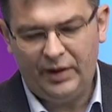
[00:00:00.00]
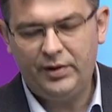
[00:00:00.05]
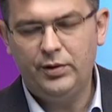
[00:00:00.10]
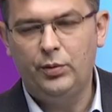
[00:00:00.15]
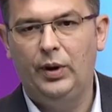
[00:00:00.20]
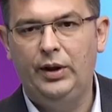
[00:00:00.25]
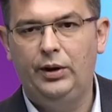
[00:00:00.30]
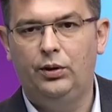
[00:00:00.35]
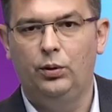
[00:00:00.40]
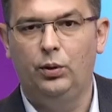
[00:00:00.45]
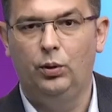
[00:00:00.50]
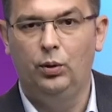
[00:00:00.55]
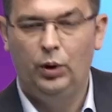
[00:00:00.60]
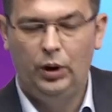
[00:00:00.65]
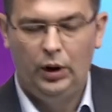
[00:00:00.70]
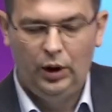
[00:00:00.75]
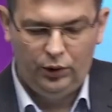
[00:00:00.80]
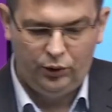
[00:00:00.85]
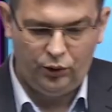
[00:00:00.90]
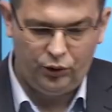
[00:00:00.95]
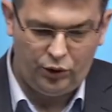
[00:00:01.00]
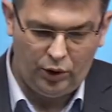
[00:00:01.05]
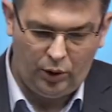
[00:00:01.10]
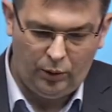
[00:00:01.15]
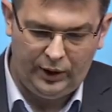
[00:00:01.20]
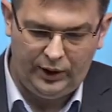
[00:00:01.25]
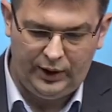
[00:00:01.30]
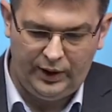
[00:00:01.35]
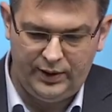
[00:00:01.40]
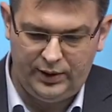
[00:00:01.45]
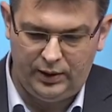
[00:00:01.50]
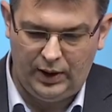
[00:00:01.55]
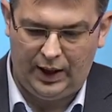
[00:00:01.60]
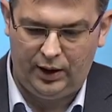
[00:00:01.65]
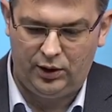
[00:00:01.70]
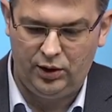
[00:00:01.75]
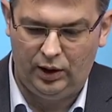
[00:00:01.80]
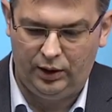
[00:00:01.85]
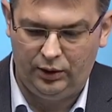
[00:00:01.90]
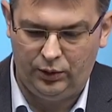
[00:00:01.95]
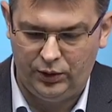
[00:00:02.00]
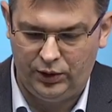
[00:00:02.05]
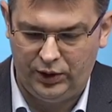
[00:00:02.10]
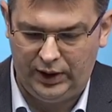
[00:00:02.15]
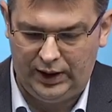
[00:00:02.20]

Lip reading: the best way to show it is actually to